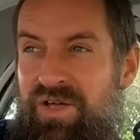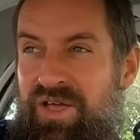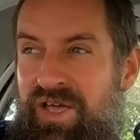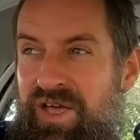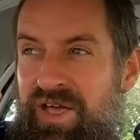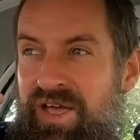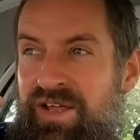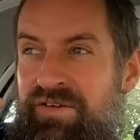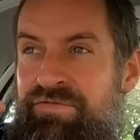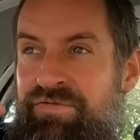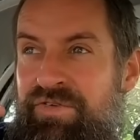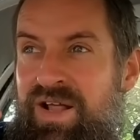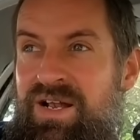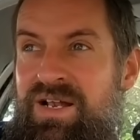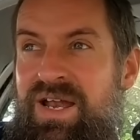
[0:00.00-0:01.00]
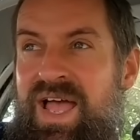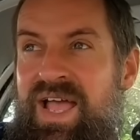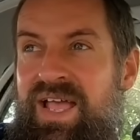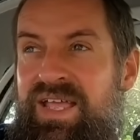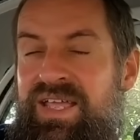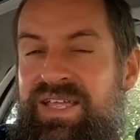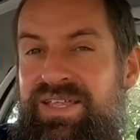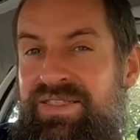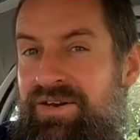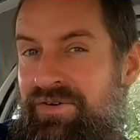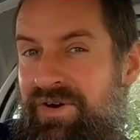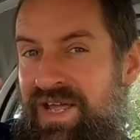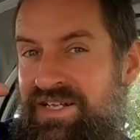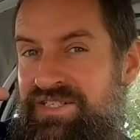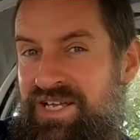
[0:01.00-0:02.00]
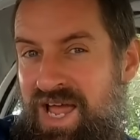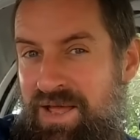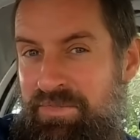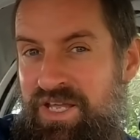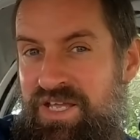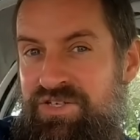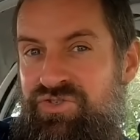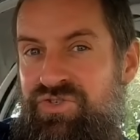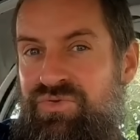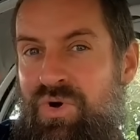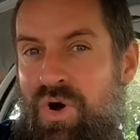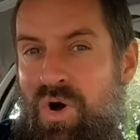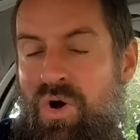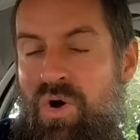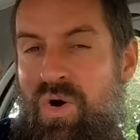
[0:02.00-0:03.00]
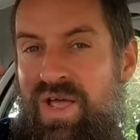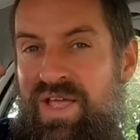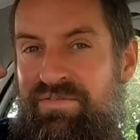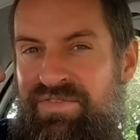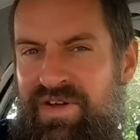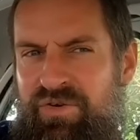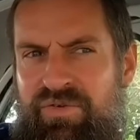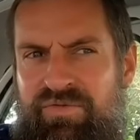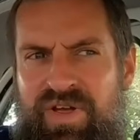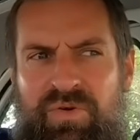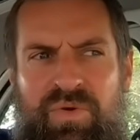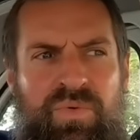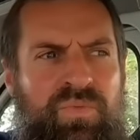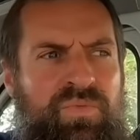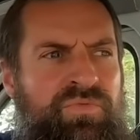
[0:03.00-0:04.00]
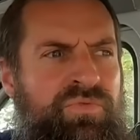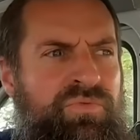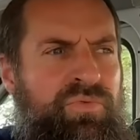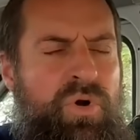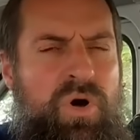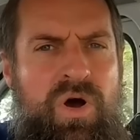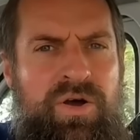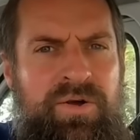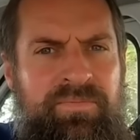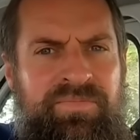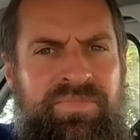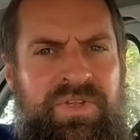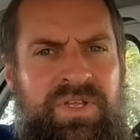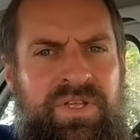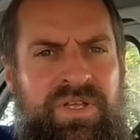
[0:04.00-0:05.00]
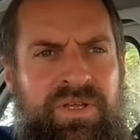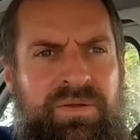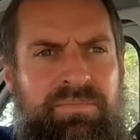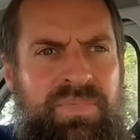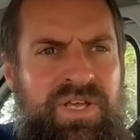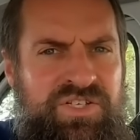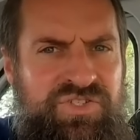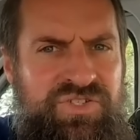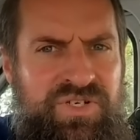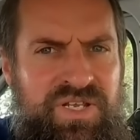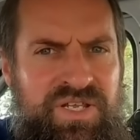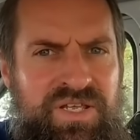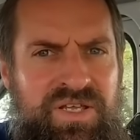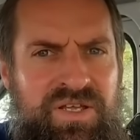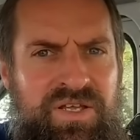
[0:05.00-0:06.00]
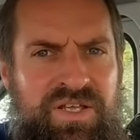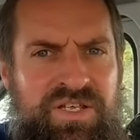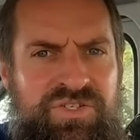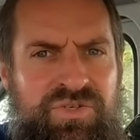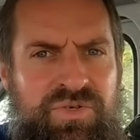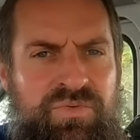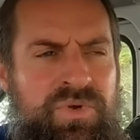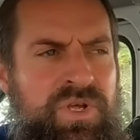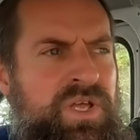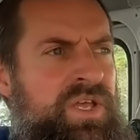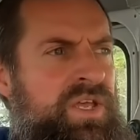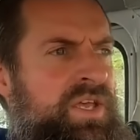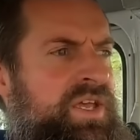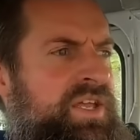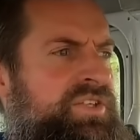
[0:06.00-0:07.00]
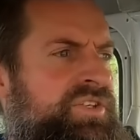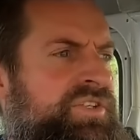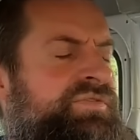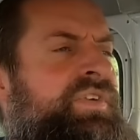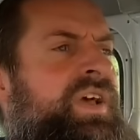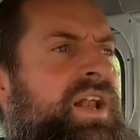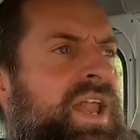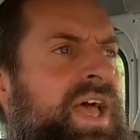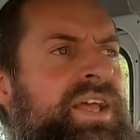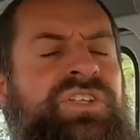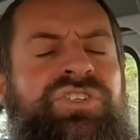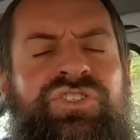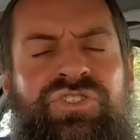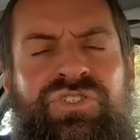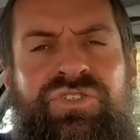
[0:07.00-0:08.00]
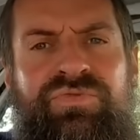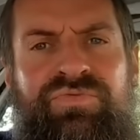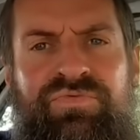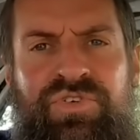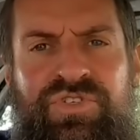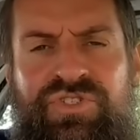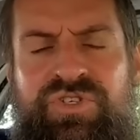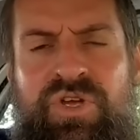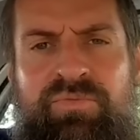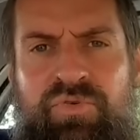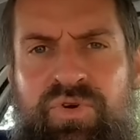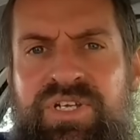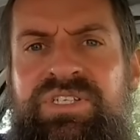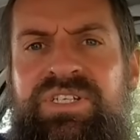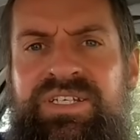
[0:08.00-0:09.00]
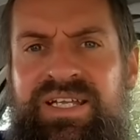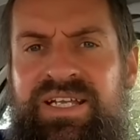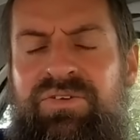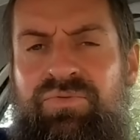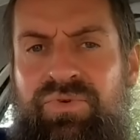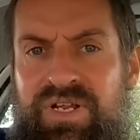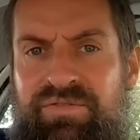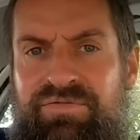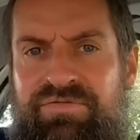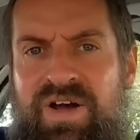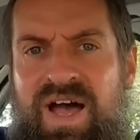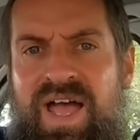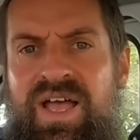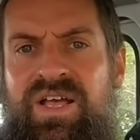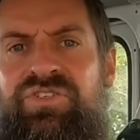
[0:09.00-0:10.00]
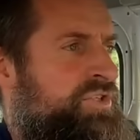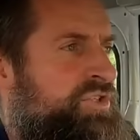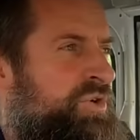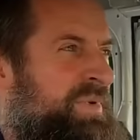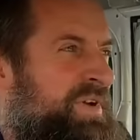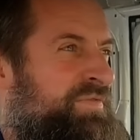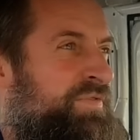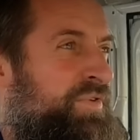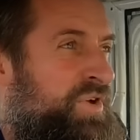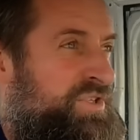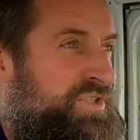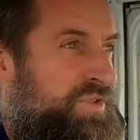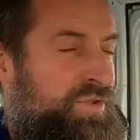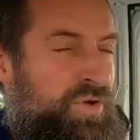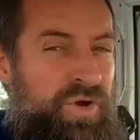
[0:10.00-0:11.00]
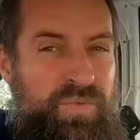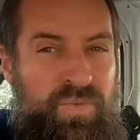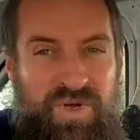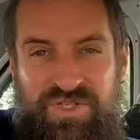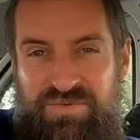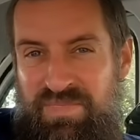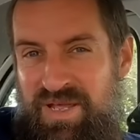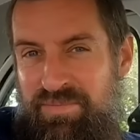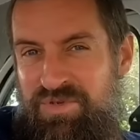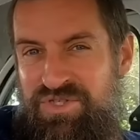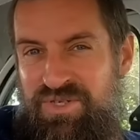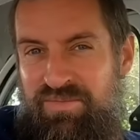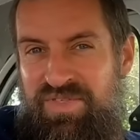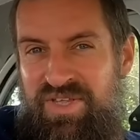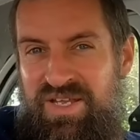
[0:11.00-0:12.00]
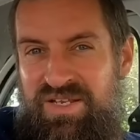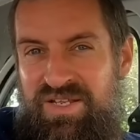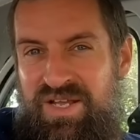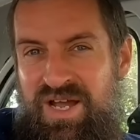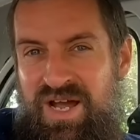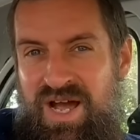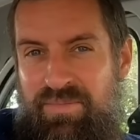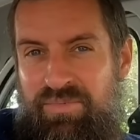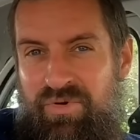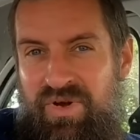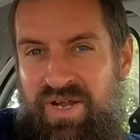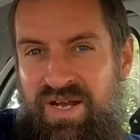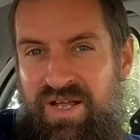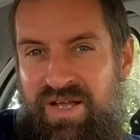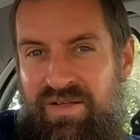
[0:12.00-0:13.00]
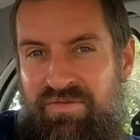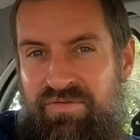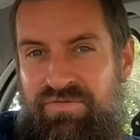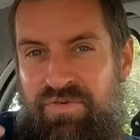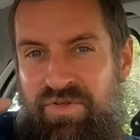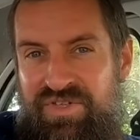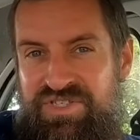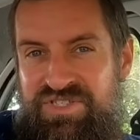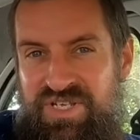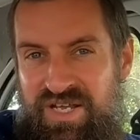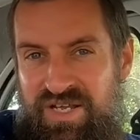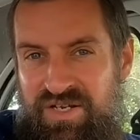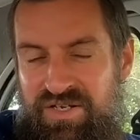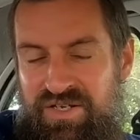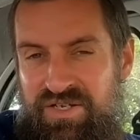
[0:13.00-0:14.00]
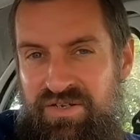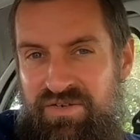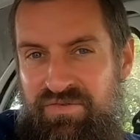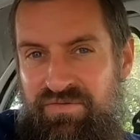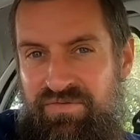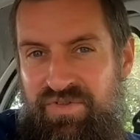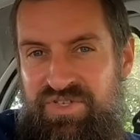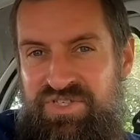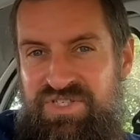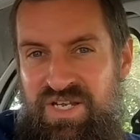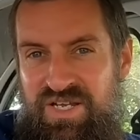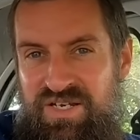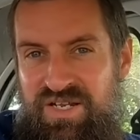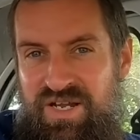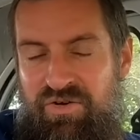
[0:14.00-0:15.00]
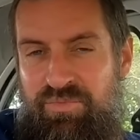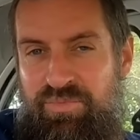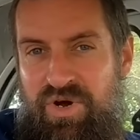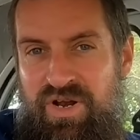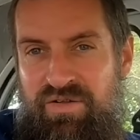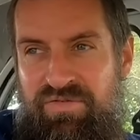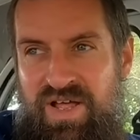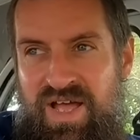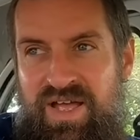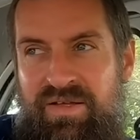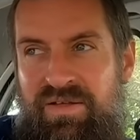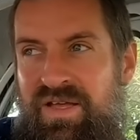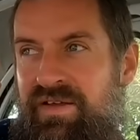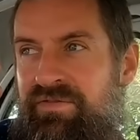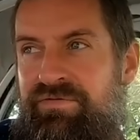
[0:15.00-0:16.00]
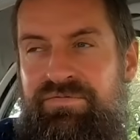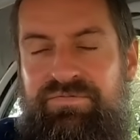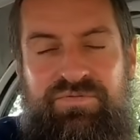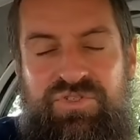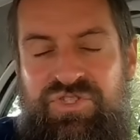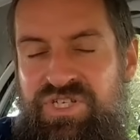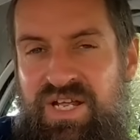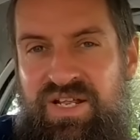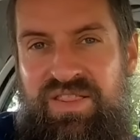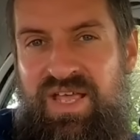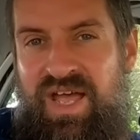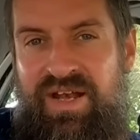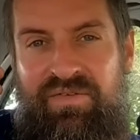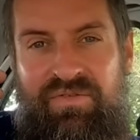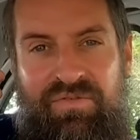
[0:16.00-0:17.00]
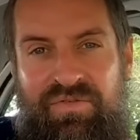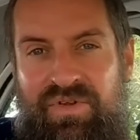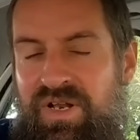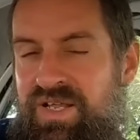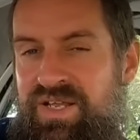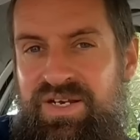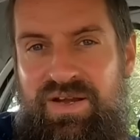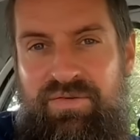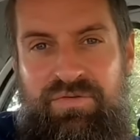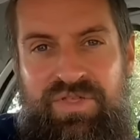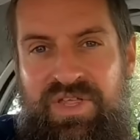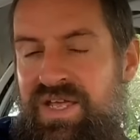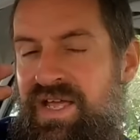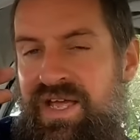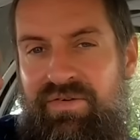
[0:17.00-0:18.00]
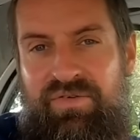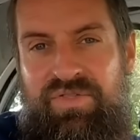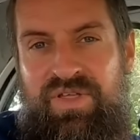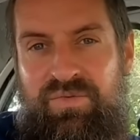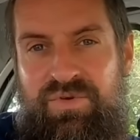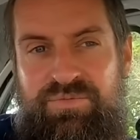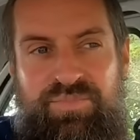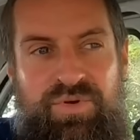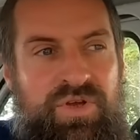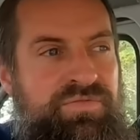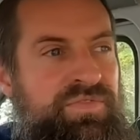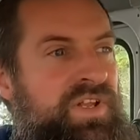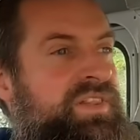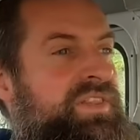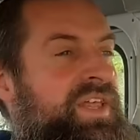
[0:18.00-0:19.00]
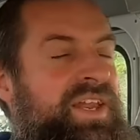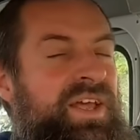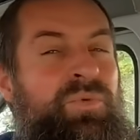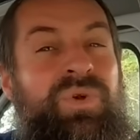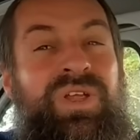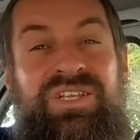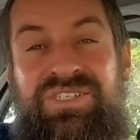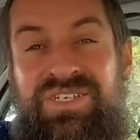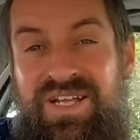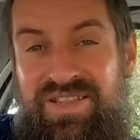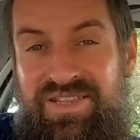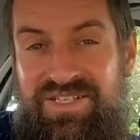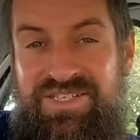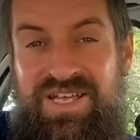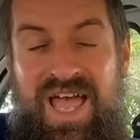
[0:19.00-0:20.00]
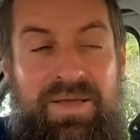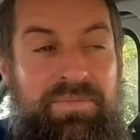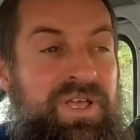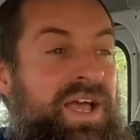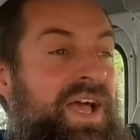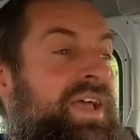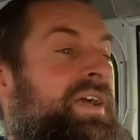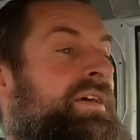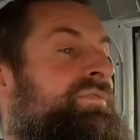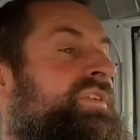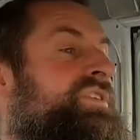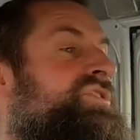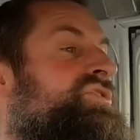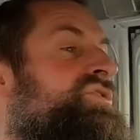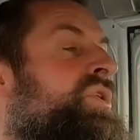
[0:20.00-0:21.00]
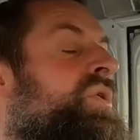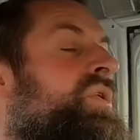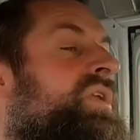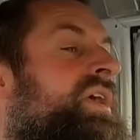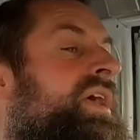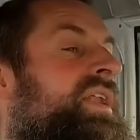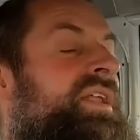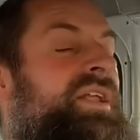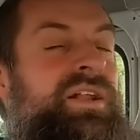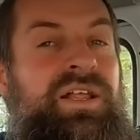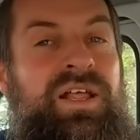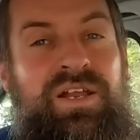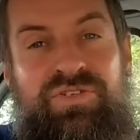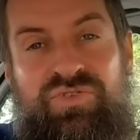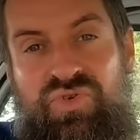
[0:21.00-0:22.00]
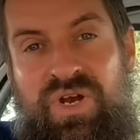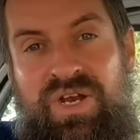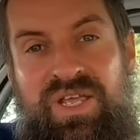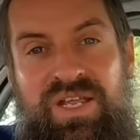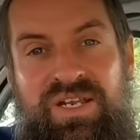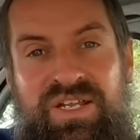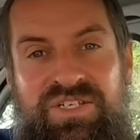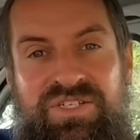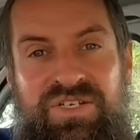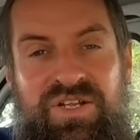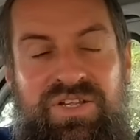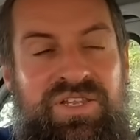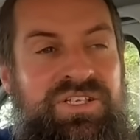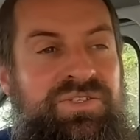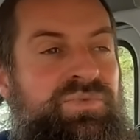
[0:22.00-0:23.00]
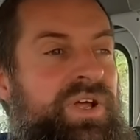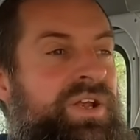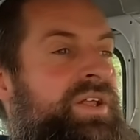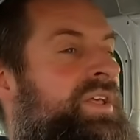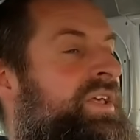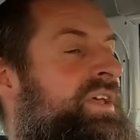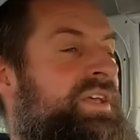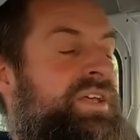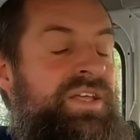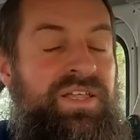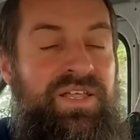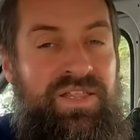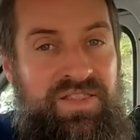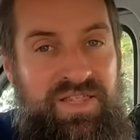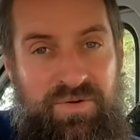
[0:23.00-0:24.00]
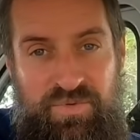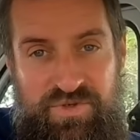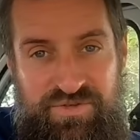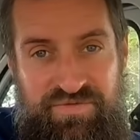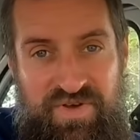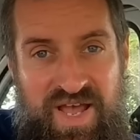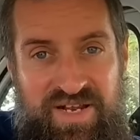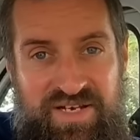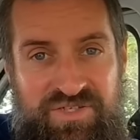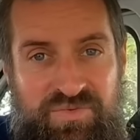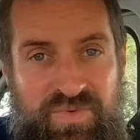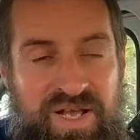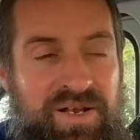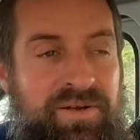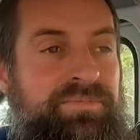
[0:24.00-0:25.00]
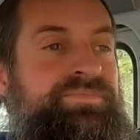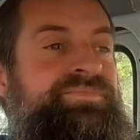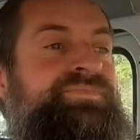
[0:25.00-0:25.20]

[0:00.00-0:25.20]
It felt like either a timing issue or a very, very wrong mixture issue. It just felt like it's, for some reason, didn't really fire. So my first thought was maybe something in the carburetor for the secondary butterfly. I checked that, cleaned everything was perfect. Then I rechecked the timing. I have installed an electronic ignition on this one. That was fine as well.